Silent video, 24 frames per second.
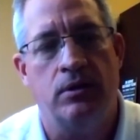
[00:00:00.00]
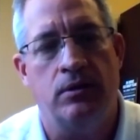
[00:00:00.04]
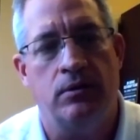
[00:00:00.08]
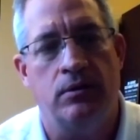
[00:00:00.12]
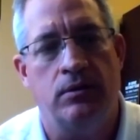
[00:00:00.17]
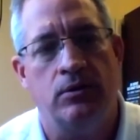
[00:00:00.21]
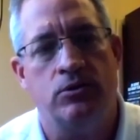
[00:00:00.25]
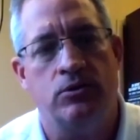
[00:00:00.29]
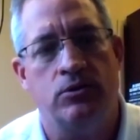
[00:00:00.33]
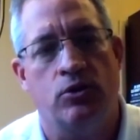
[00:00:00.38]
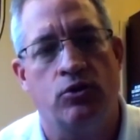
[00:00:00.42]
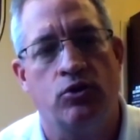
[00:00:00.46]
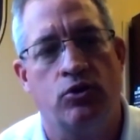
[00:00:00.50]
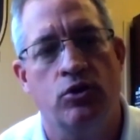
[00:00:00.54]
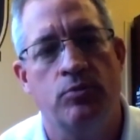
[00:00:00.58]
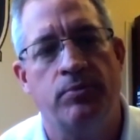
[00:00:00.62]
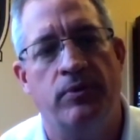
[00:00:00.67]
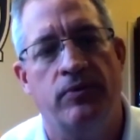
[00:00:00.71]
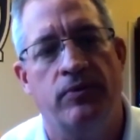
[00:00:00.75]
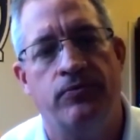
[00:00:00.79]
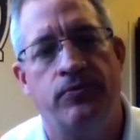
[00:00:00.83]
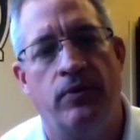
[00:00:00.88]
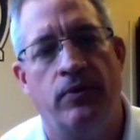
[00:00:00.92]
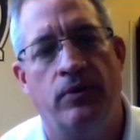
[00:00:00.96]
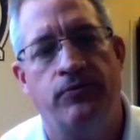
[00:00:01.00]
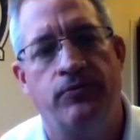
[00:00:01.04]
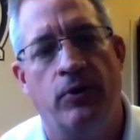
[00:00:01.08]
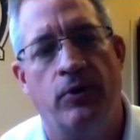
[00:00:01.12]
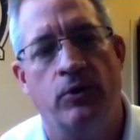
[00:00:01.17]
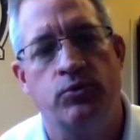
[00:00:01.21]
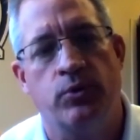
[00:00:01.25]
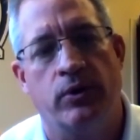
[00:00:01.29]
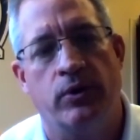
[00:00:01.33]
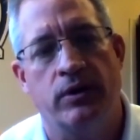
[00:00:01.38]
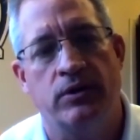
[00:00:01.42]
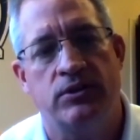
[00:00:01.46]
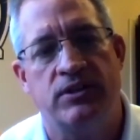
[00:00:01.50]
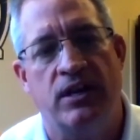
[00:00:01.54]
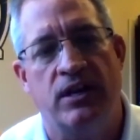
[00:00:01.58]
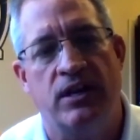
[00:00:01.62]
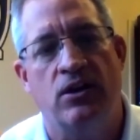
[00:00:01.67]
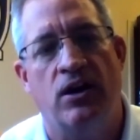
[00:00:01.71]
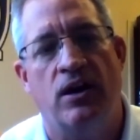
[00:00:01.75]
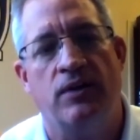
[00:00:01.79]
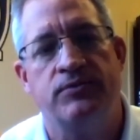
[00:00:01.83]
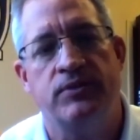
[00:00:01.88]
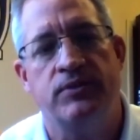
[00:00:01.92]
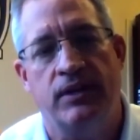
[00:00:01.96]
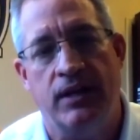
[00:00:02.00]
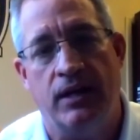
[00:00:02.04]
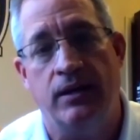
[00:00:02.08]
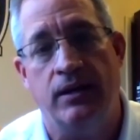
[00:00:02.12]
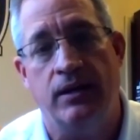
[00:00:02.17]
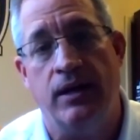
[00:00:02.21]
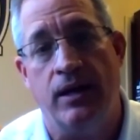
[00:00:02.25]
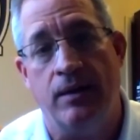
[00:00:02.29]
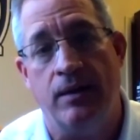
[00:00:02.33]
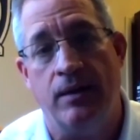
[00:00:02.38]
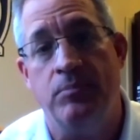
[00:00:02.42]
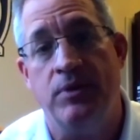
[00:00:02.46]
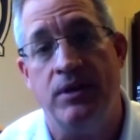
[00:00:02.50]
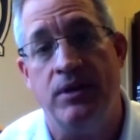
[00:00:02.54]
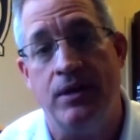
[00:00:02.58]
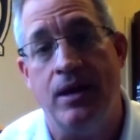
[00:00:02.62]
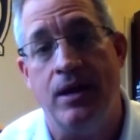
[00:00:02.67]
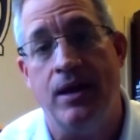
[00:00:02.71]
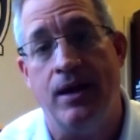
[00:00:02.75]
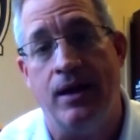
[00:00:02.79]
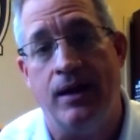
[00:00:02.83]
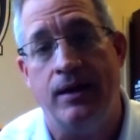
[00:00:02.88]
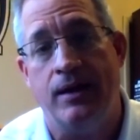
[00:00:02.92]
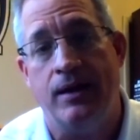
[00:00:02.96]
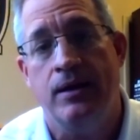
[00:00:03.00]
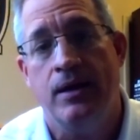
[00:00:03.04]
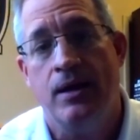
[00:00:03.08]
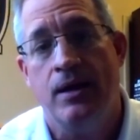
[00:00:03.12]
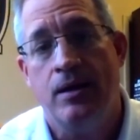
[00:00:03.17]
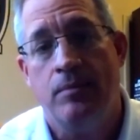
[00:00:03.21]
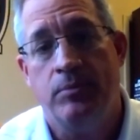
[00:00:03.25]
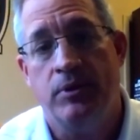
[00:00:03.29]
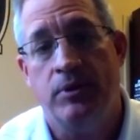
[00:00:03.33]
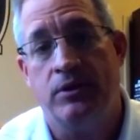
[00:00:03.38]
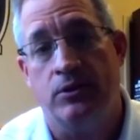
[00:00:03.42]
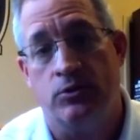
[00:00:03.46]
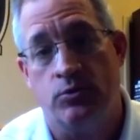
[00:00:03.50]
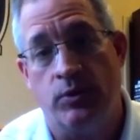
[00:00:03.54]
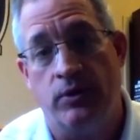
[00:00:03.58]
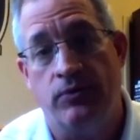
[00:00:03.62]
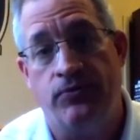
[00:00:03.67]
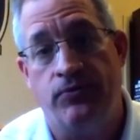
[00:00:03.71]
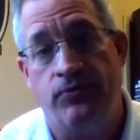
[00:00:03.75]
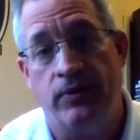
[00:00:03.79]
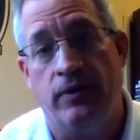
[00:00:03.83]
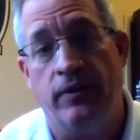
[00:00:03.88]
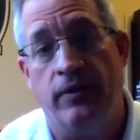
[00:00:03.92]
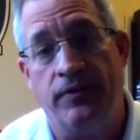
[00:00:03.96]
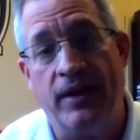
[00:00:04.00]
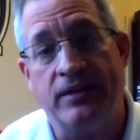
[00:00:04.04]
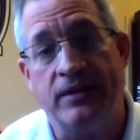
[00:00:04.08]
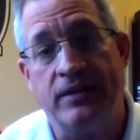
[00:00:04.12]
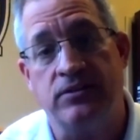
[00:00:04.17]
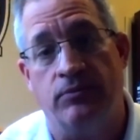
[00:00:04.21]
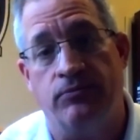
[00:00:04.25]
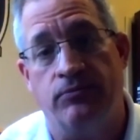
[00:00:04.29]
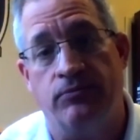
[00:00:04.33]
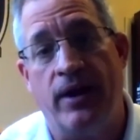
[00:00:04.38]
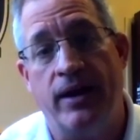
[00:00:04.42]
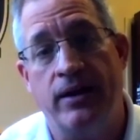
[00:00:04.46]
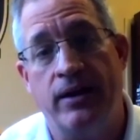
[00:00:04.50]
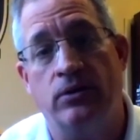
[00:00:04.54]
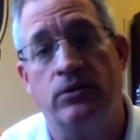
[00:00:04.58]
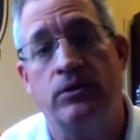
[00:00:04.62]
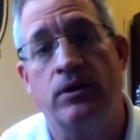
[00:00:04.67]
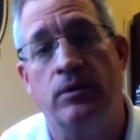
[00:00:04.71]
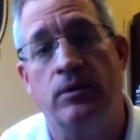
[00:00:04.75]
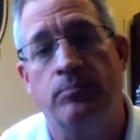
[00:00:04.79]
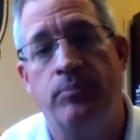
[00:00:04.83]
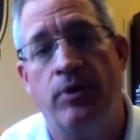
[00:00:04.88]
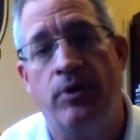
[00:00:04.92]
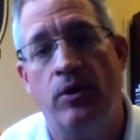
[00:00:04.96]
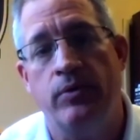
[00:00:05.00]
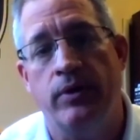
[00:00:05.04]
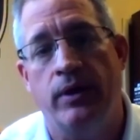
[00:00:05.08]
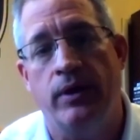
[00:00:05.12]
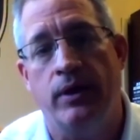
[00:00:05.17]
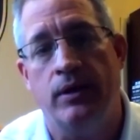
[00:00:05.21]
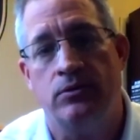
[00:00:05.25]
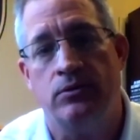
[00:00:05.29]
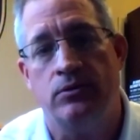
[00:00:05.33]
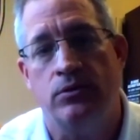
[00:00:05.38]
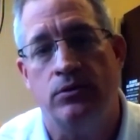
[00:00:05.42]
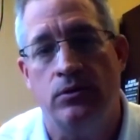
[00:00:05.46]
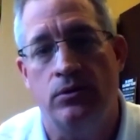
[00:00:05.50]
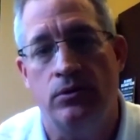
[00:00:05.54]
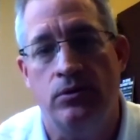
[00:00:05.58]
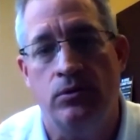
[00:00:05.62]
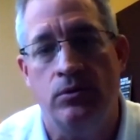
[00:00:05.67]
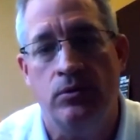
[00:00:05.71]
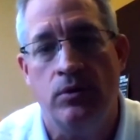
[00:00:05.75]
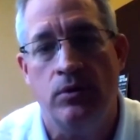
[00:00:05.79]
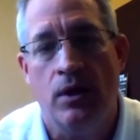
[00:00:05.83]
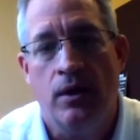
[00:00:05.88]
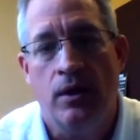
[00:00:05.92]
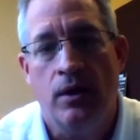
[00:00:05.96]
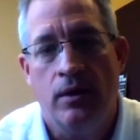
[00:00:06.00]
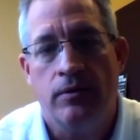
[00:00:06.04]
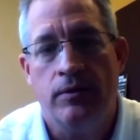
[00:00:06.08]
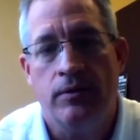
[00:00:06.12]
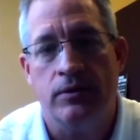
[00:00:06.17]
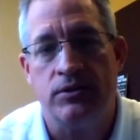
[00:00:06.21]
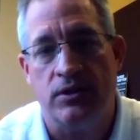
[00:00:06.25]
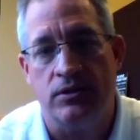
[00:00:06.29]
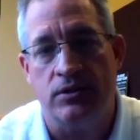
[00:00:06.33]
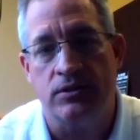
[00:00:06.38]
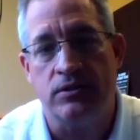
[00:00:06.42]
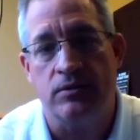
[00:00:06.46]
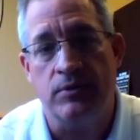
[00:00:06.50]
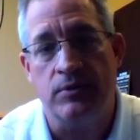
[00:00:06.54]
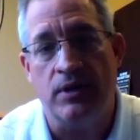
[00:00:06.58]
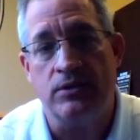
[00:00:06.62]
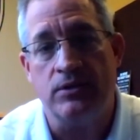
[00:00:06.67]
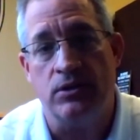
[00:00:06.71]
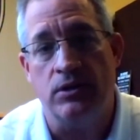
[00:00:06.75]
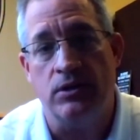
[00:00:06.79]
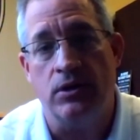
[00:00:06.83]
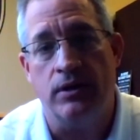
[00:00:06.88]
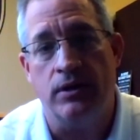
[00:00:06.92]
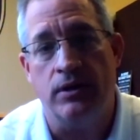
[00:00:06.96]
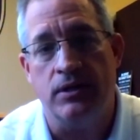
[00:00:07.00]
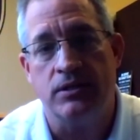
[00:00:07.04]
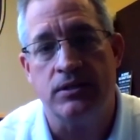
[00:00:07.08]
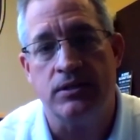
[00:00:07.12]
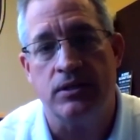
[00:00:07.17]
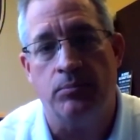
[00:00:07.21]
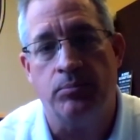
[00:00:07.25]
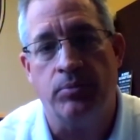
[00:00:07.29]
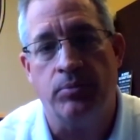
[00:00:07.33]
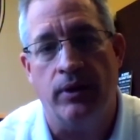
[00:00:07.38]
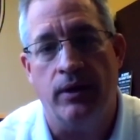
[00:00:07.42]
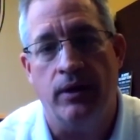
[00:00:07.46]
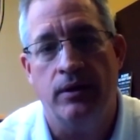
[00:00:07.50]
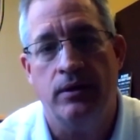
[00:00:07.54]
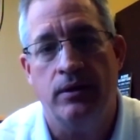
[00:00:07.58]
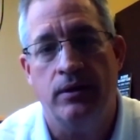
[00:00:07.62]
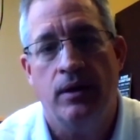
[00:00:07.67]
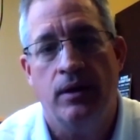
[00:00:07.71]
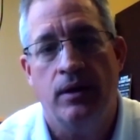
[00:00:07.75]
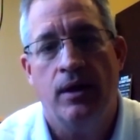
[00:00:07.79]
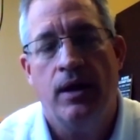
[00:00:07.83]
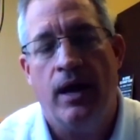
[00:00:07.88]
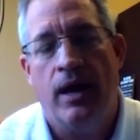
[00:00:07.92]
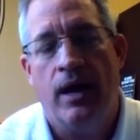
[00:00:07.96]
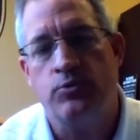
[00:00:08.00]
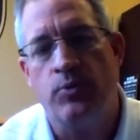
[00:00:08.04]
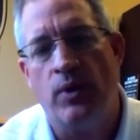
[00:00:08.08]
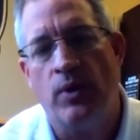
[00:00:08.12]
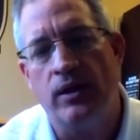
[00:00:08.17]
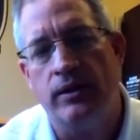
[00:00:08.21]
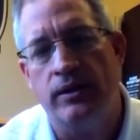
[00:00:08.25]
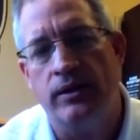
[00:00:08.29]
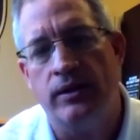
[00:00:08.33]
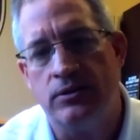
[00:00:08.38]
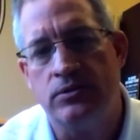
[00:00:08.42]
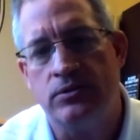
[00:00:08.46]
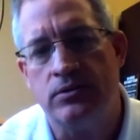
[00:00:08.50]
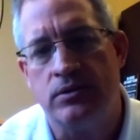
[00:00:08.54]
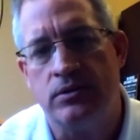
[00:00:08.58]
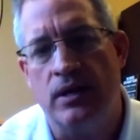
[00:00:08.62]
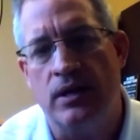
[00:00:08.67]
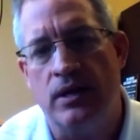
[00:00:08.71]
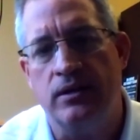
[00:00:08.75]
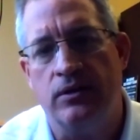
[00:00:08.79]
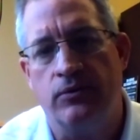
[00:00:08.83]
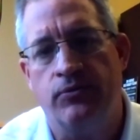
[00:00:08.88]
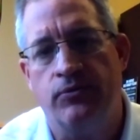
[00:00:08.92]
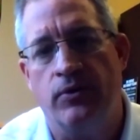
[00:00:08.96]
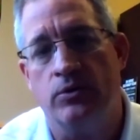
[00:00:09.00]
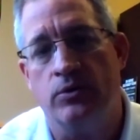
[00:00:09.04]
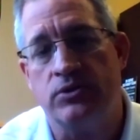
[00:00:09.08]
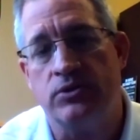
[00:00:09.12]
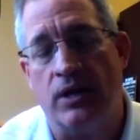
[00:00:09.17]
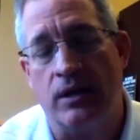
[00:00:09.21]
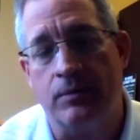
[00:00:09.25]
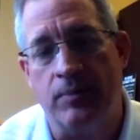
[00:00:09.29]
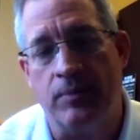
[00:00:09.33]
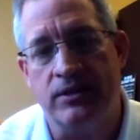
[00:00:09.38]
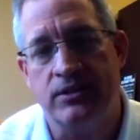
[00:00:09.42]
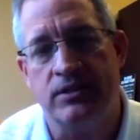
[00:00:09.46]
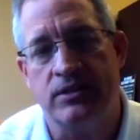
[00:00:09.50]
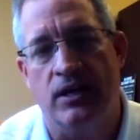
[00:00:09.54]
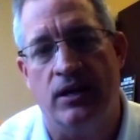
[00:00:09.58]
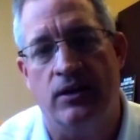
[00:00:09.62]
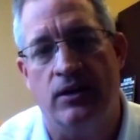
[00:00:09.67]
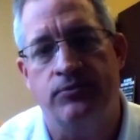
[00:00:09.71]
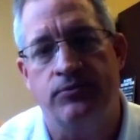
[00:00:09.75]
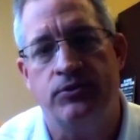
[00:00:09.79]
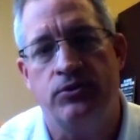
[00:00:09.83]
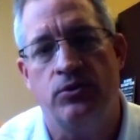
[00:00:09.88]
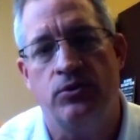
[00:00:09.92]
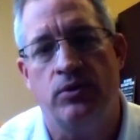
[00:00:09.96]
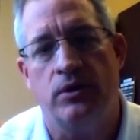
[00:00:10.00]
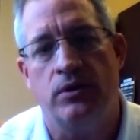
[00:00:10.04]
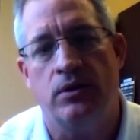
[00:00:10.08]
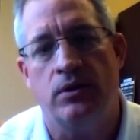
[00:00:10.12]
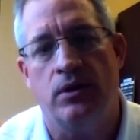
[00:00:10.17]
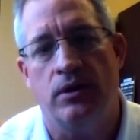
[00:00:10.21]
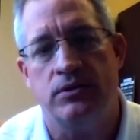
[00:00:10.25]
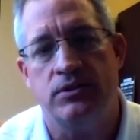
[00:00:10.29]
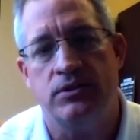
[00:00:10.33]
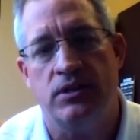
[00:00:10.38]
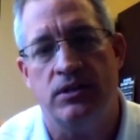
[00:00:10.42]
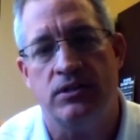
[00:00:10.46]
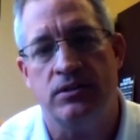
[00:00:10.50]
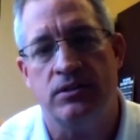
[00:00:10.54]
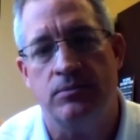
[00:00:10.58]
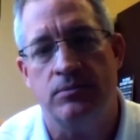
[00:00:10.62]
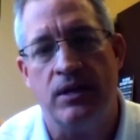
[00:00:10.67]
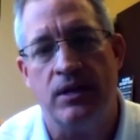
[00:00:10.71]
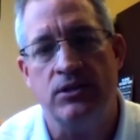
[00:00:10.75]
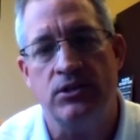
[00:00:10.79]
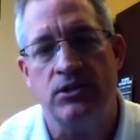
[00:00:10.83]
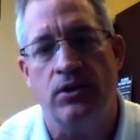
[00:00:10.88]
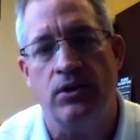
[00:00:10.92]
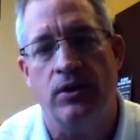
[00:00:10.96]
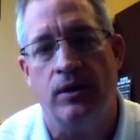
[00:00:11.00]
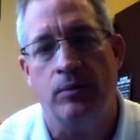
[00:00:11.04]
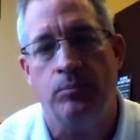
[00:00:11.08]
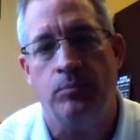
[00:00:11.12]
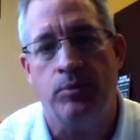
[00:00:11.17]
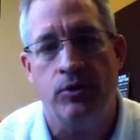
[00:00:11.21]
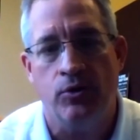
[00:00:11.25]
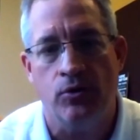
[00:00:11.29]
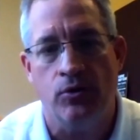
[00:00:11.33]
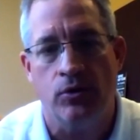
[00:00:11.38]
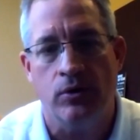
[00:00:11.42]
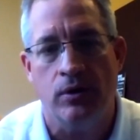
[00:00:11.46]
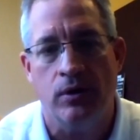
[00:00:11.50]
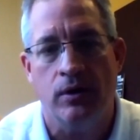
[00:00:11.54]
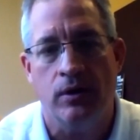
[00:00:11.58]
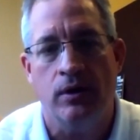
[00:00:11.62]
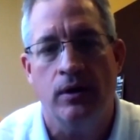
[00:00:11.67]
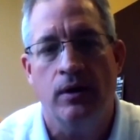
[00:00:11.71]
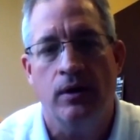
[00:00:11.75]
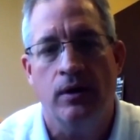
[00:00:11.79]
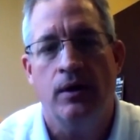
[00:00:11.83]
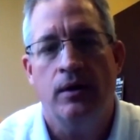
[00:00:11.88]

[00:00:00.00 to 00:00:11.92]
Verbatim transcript: there's a group of, of folks we're going to send off to get an MBA because we feel that that's a vital component to the systems engineering discipline, as well as sending folks like myself to a, a systems engineering pure